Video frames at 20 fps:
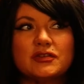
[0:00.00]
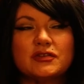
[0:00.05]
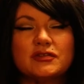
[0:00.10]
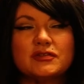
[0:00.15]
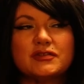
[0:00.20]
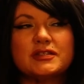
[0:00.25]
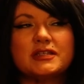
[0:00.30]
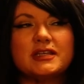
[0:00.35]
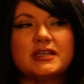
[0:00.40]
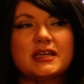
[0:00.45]
You're
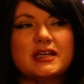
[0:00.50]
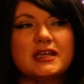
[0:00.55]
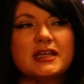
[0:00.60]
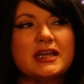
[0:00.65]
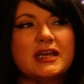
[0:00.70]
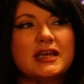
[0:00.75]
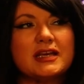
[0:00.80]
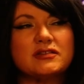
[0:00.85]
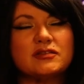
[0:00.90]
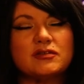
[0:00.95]
seeking
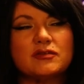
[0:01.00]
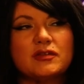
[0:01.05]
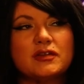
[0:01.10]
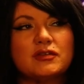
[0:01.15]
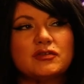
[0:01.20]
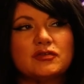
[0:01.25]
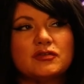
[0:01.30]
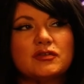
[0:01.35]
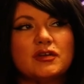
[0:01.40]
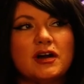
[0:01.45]
an answer
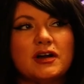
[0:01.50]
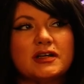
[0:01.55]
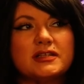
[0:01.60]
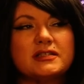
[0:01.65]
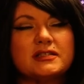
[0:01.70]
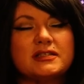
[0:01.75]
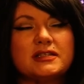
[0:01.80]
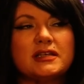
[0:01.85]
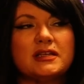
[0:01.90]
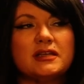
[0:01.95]
that you're not
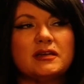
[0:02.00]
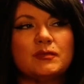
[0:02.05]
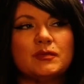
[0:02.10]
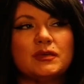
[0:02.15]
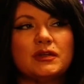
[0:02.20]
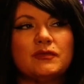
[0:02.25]
seeing.